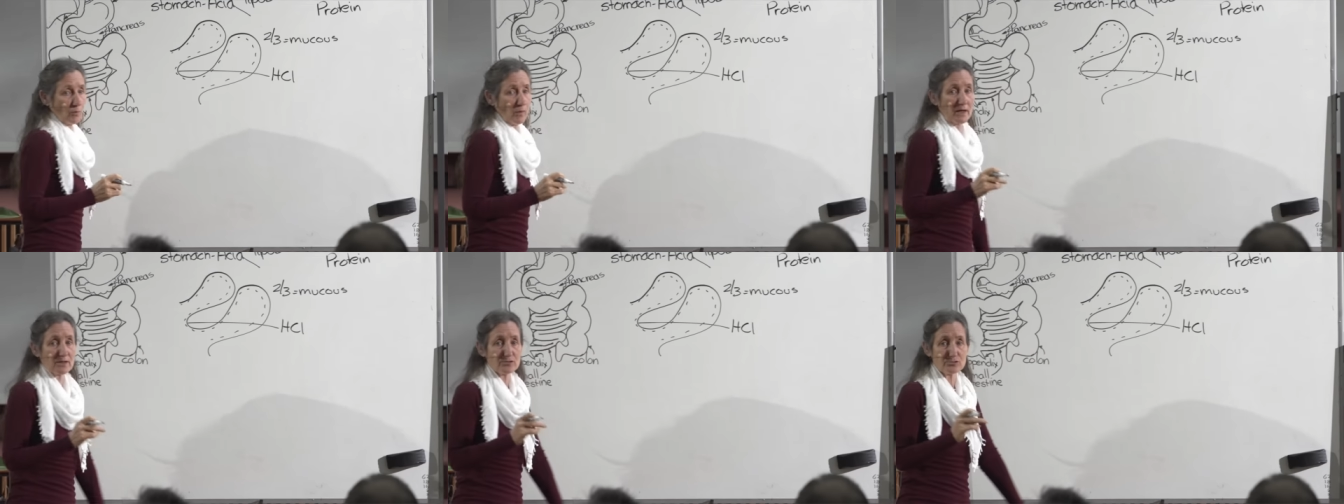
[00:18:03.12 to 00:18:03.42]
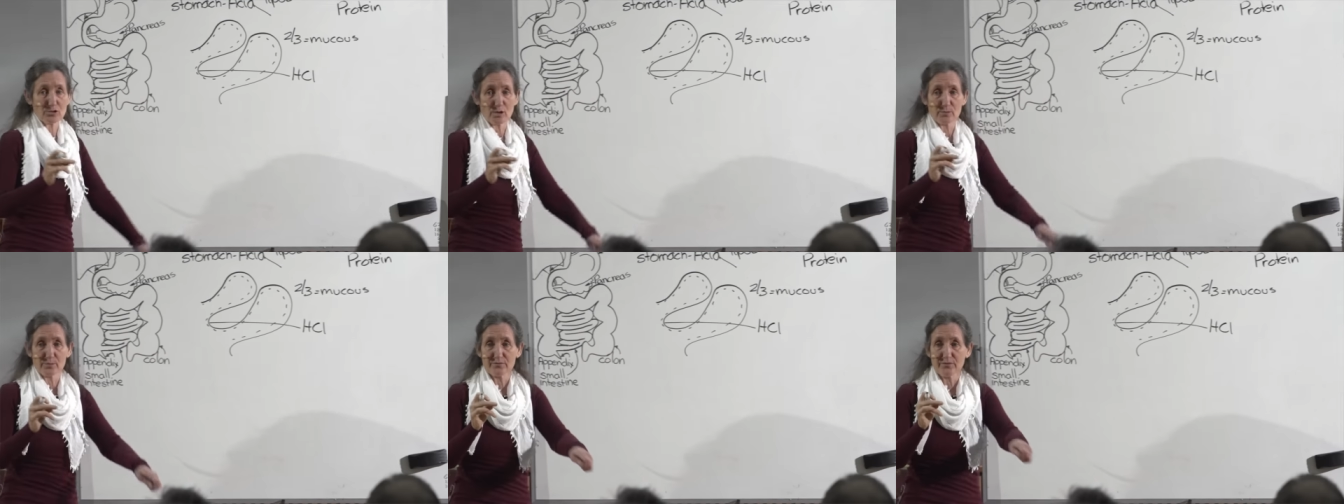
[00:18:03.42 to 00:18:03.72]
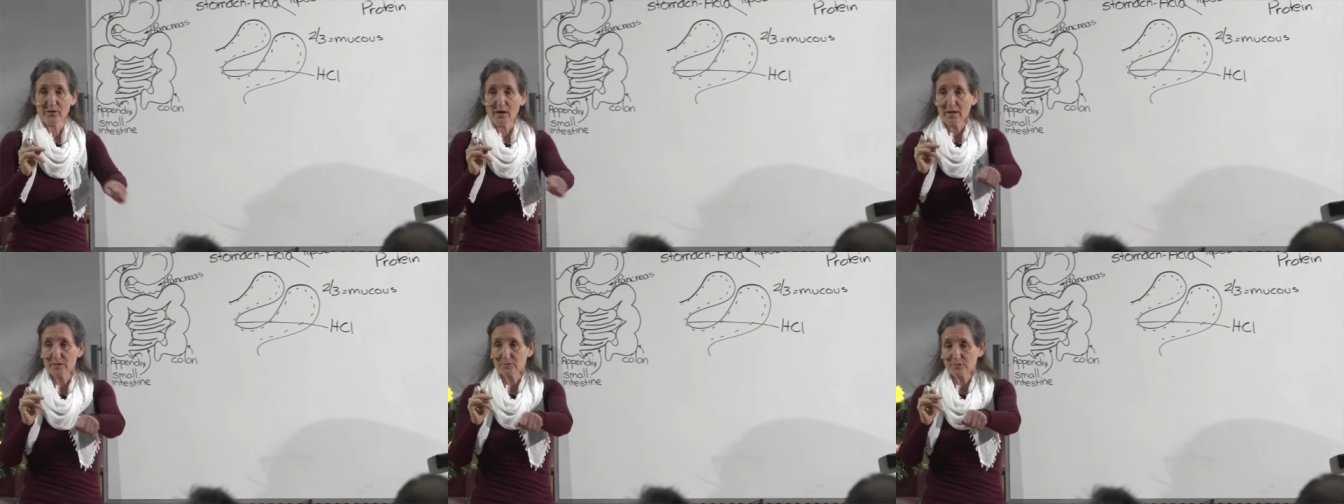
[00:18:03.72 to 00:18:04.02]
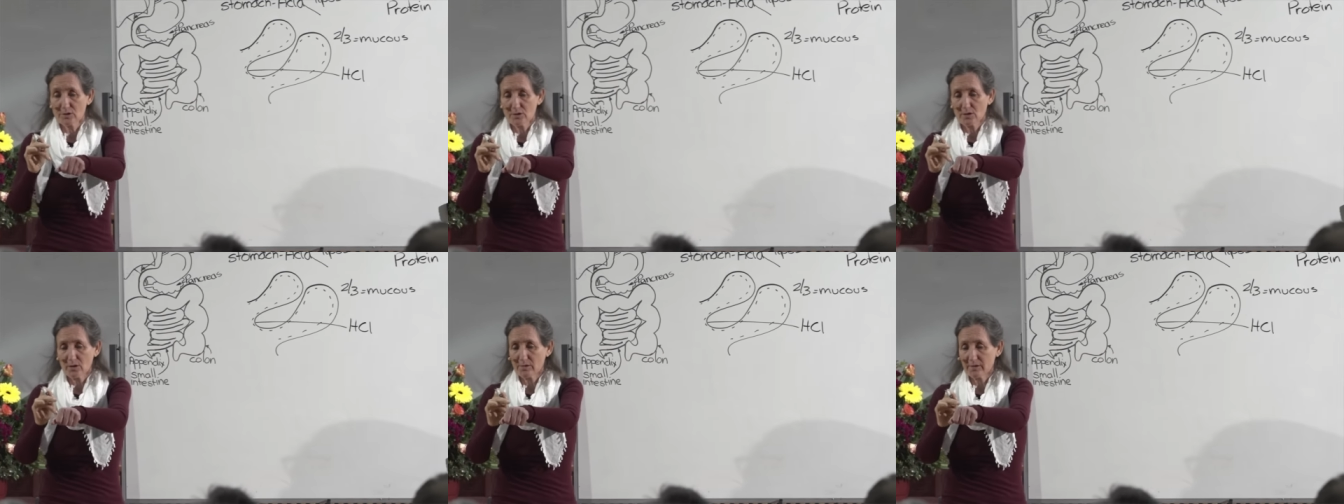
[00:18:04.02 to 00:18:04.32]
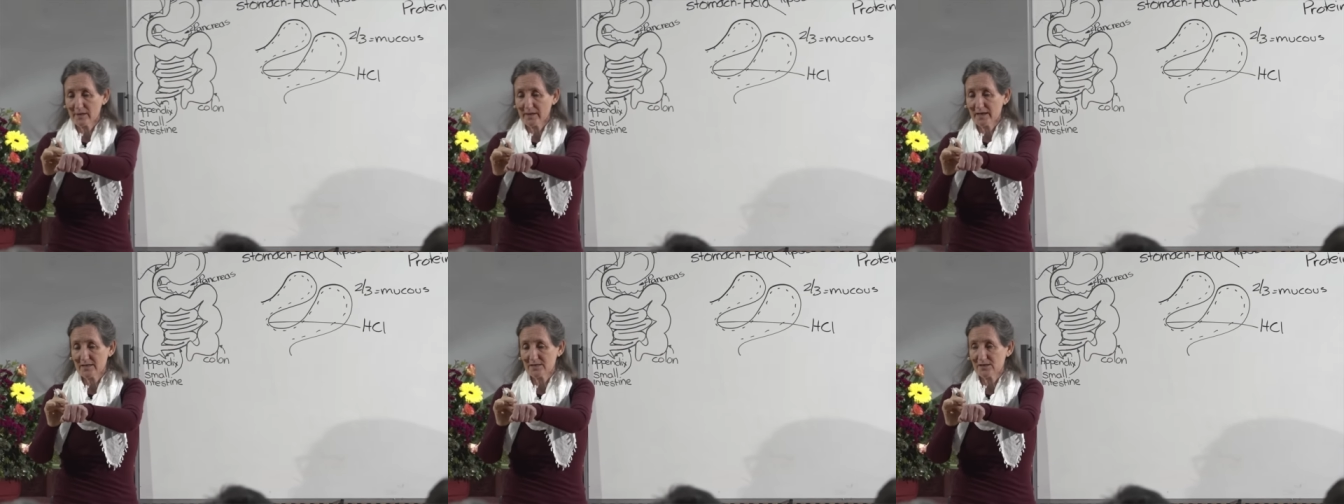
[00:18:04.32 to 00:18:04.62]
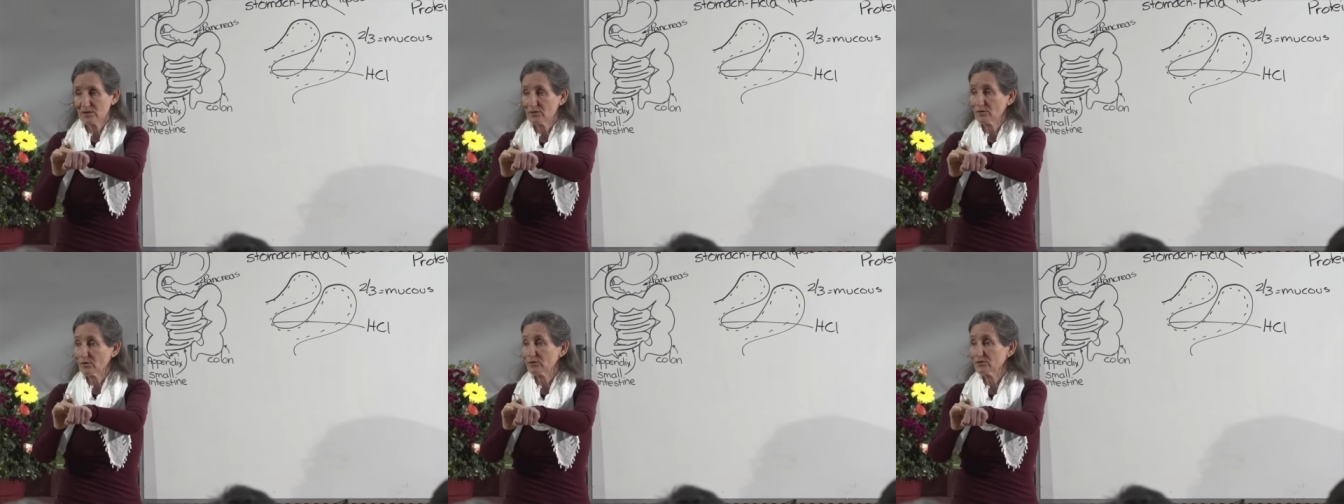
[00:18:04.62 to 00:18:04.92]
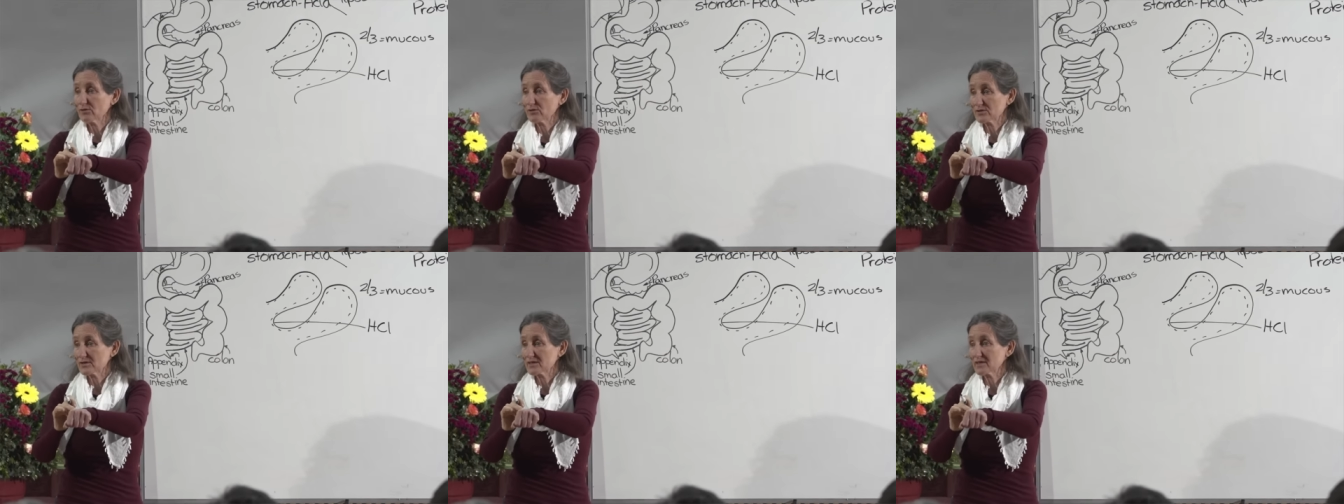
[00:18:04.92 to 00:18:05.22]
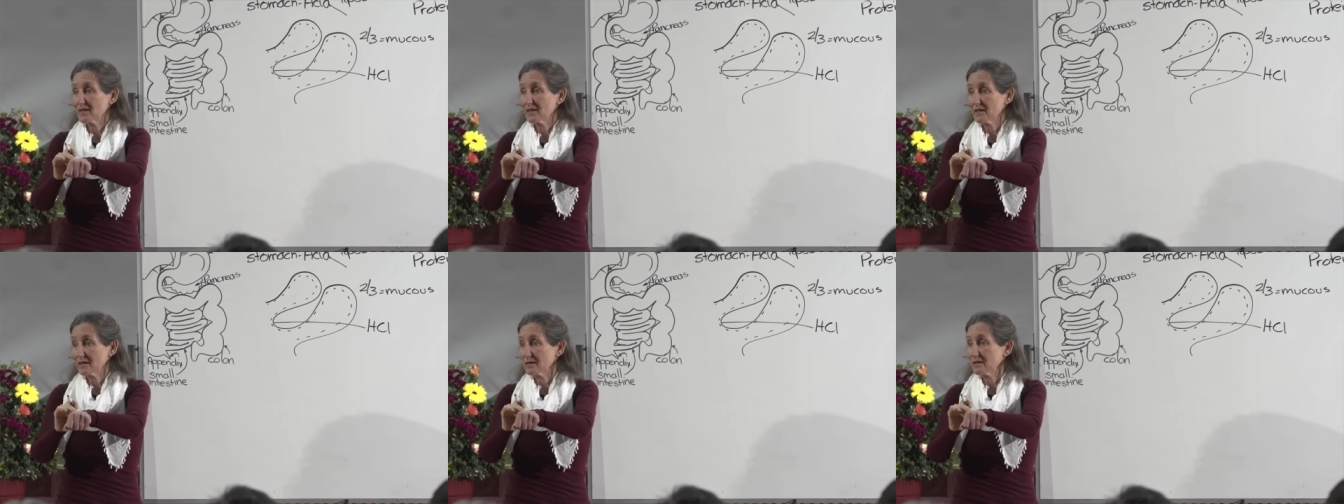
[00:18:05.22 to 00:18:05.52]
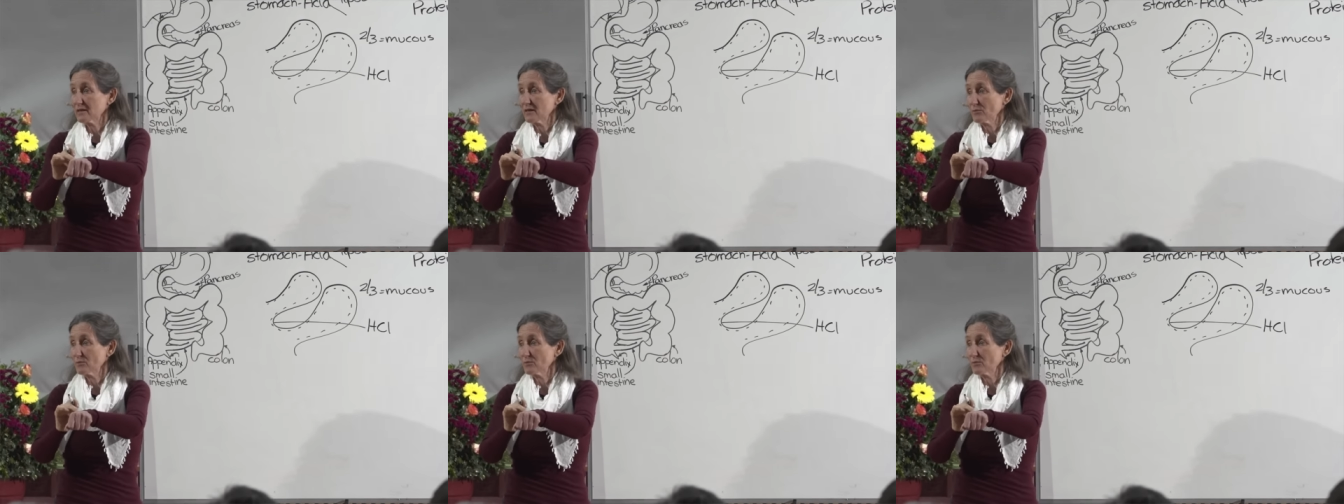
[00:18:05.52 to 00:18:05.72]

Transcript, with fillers: one drop of hydrochloric acid on your skin,